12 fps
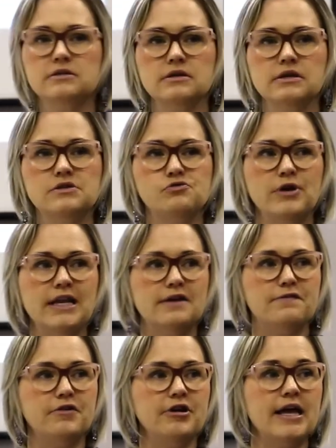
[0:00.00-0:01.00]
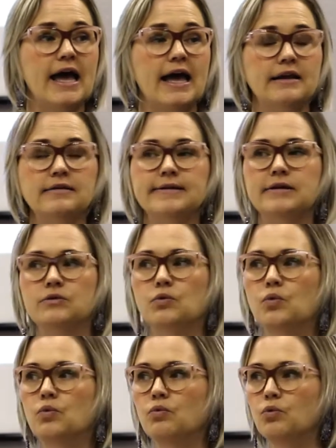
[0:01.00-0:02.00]
is really a very handy
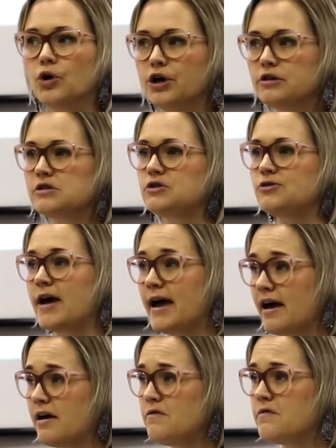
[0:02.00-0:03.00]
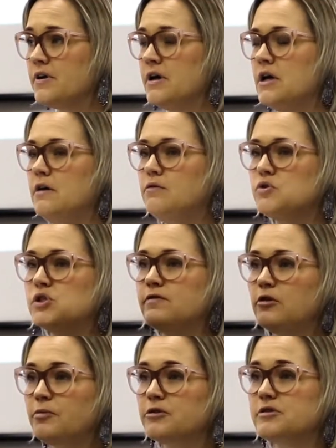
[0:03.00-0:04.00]
works to have for
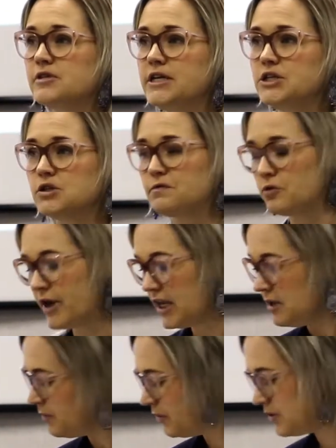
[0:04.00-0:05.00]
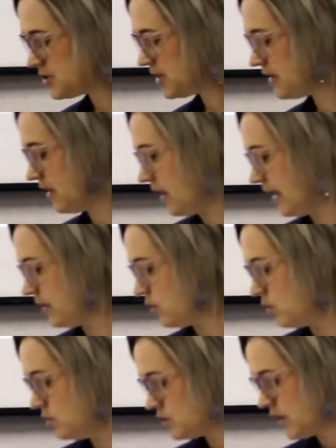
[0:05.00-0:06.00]
civil procedure for any person in the High
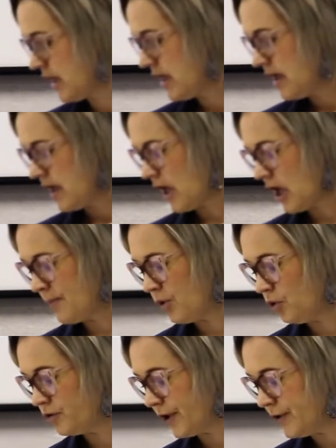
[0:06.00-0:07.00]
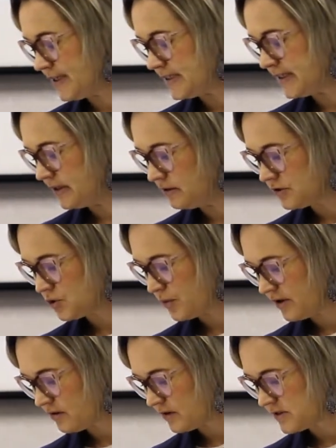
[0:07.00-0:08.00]
Court. Although it deals
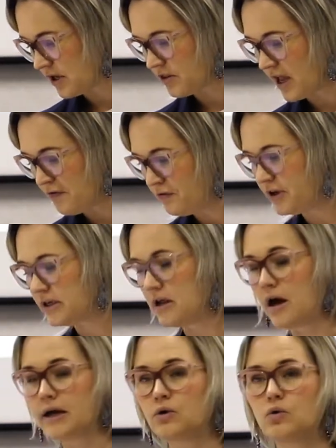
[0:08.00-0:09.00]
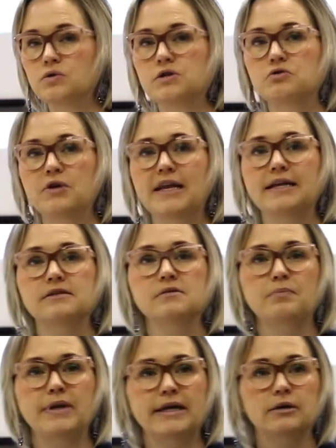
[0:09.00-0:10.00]
with South African High Courts, it really is
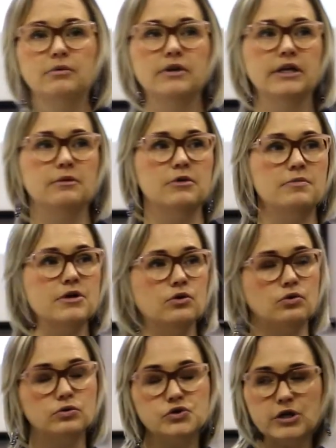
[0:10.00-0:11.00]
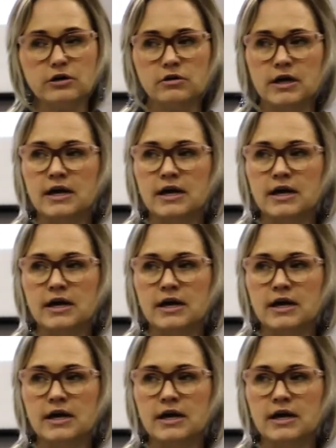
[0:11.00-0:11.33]
applicable in Namibia also.